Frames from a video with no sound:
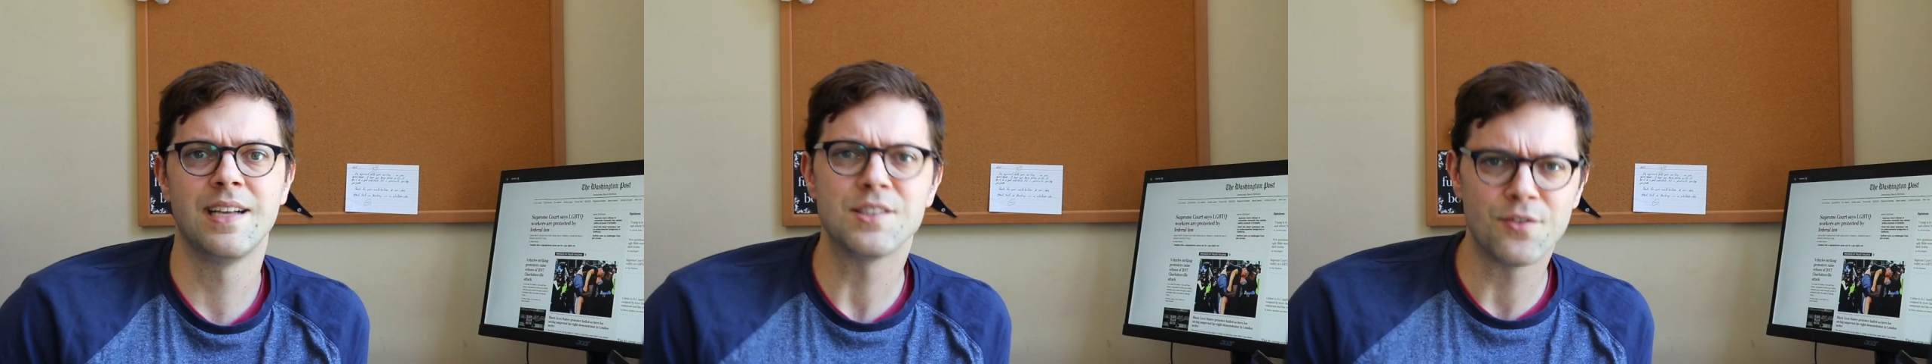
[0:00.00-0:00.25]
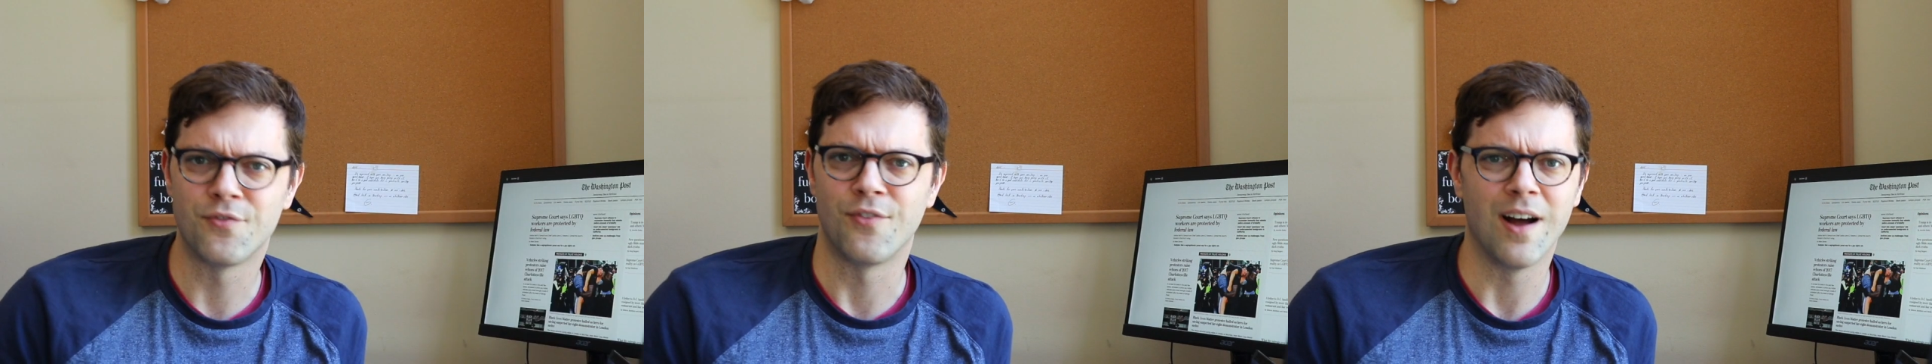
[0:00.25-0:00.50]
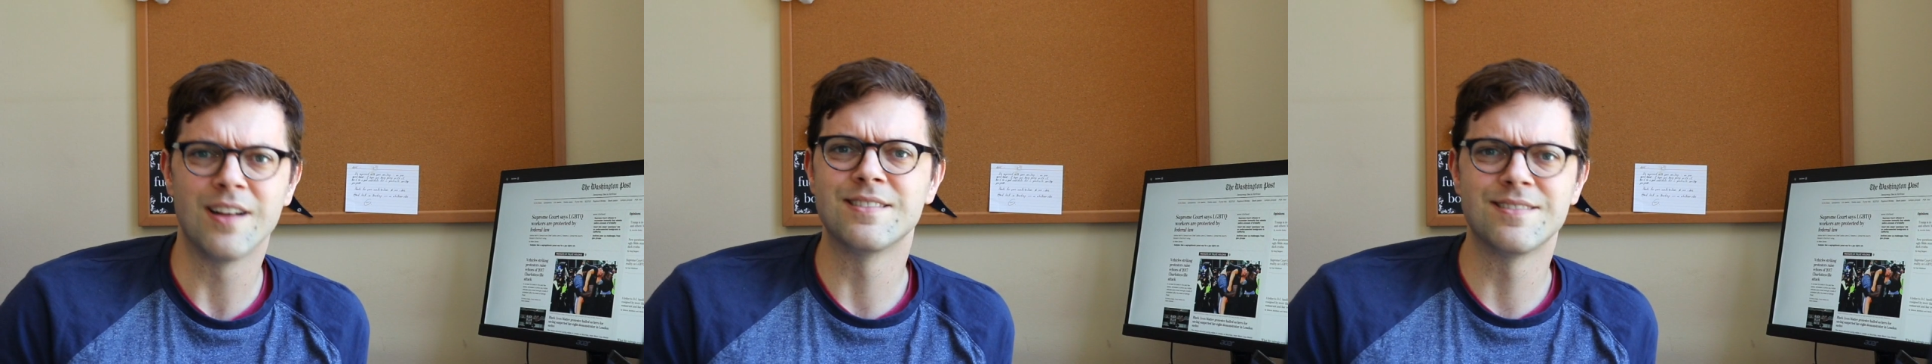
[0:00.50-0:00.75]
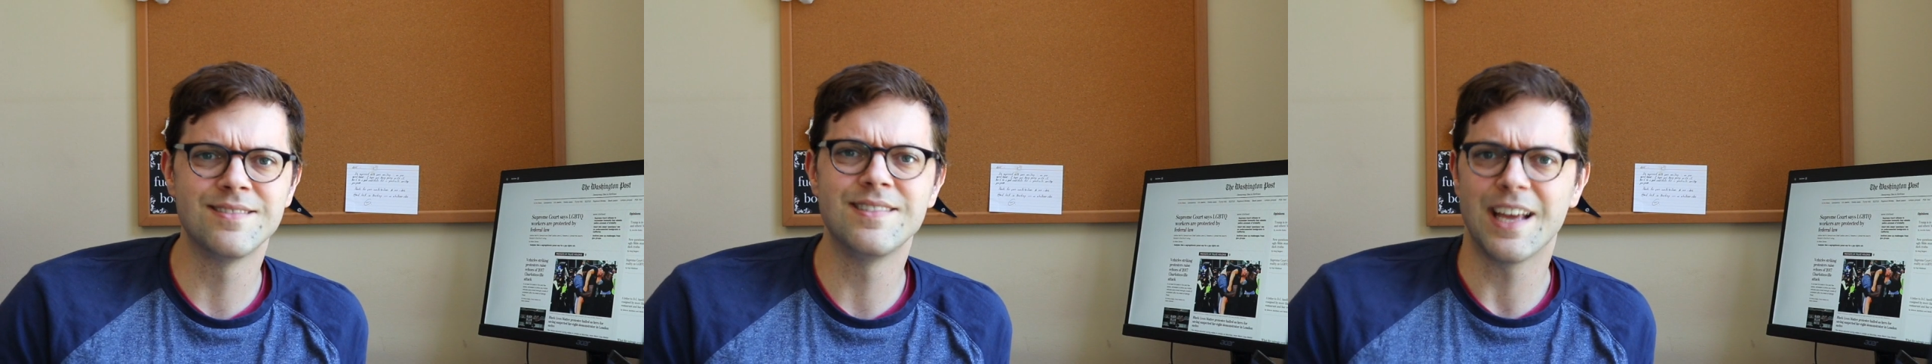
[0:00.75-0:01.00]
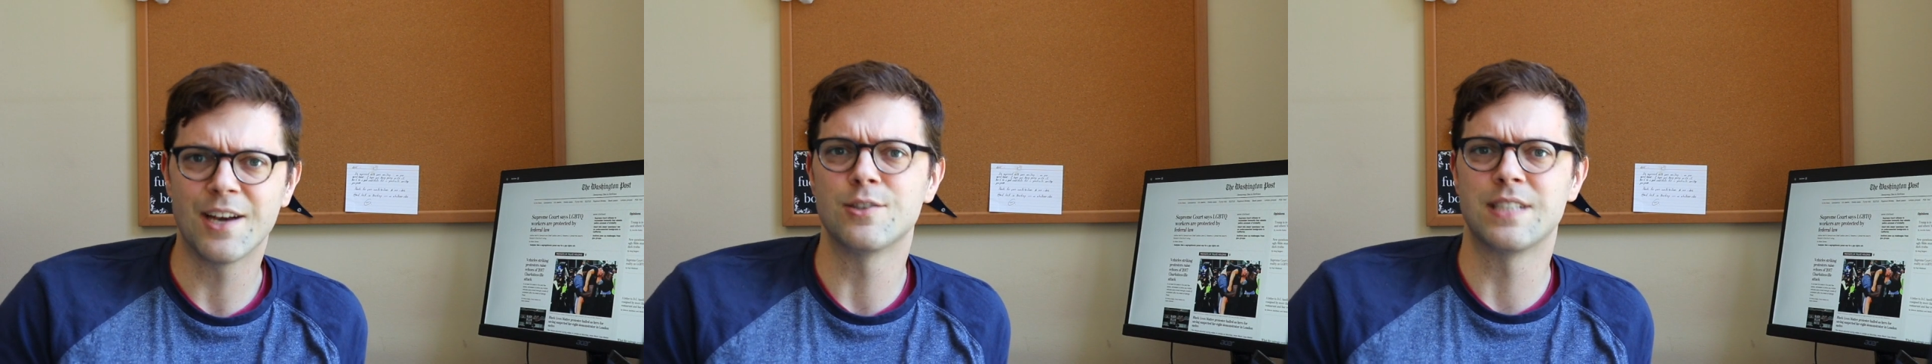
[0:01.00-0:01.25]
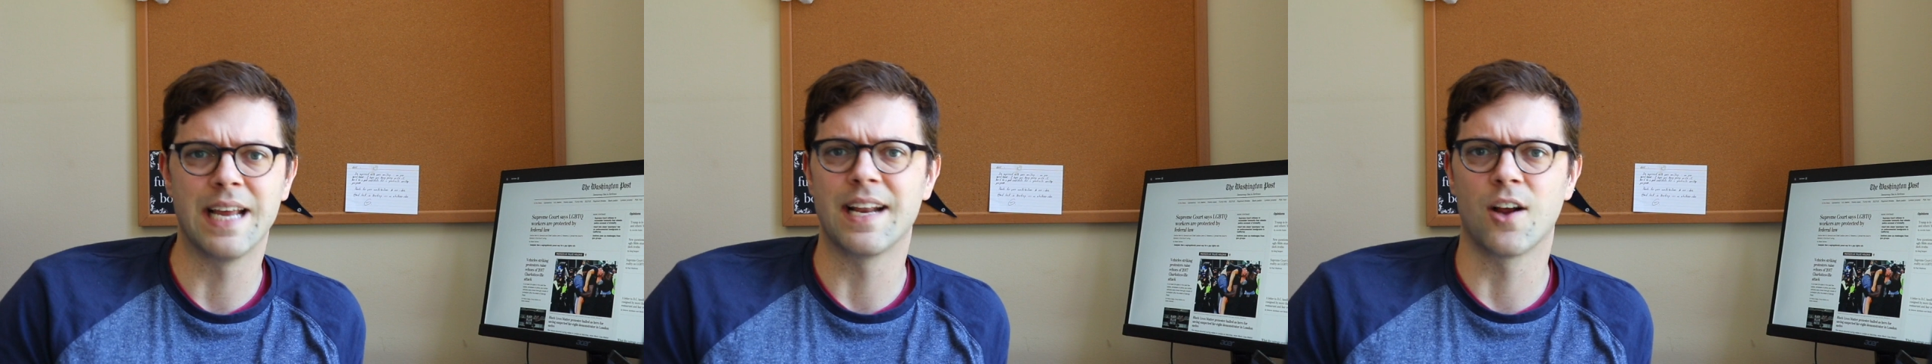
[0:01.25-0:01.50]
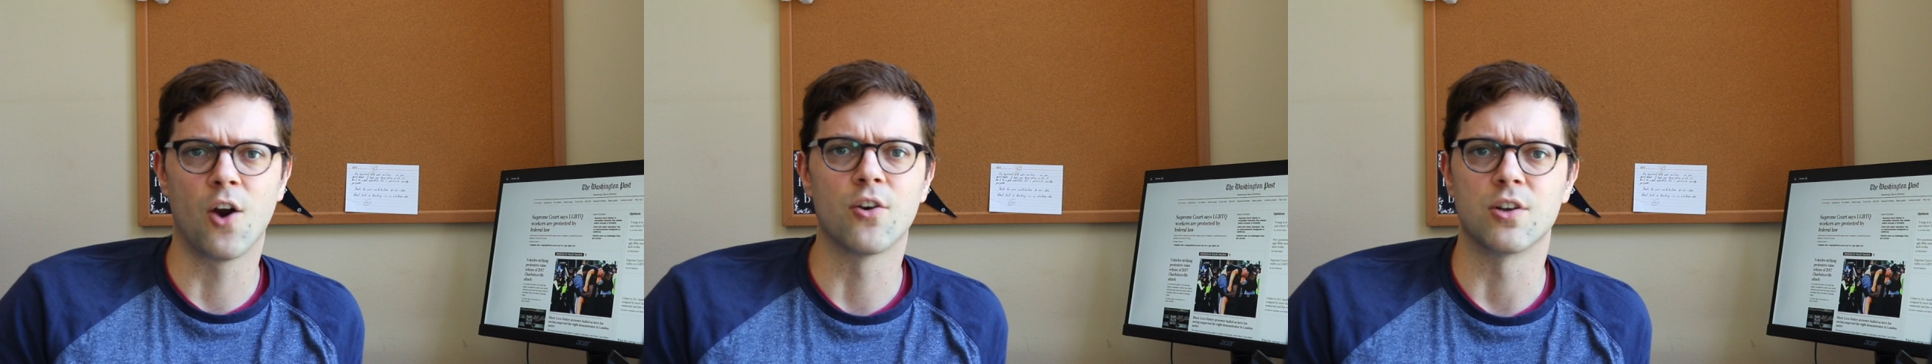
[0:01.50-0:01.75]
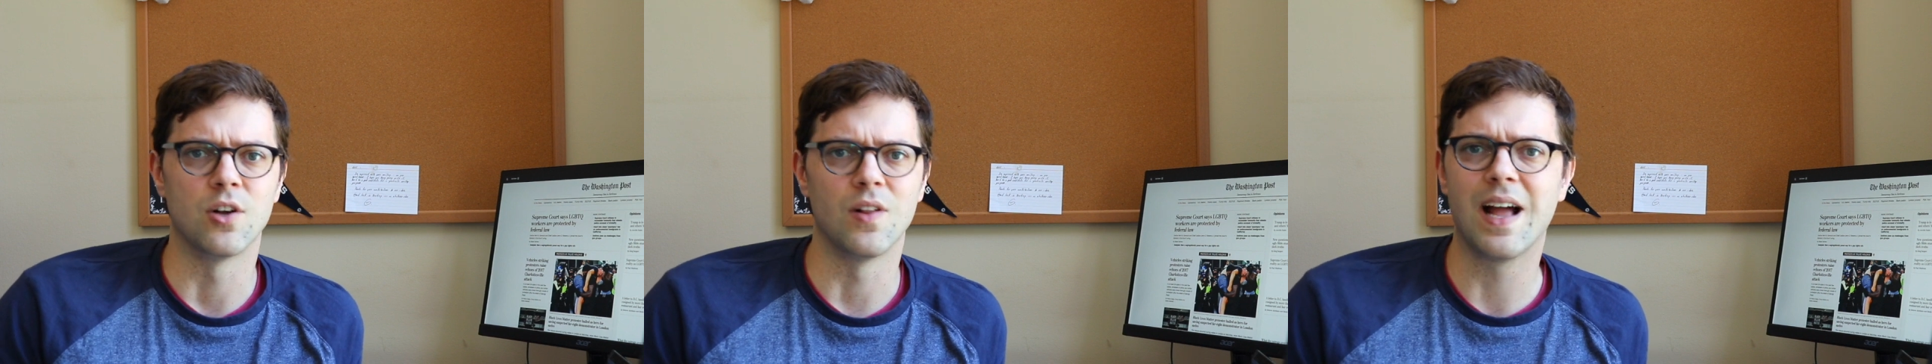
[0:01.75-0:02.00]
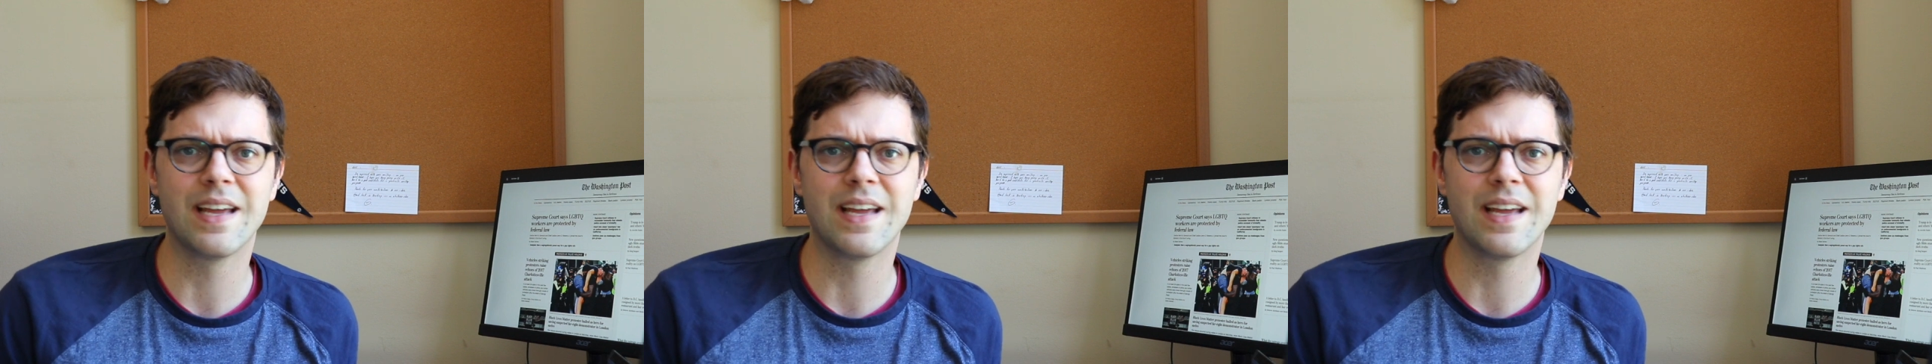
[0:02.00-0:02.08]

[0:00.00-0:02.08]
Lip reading: It's a fun, entertaining article.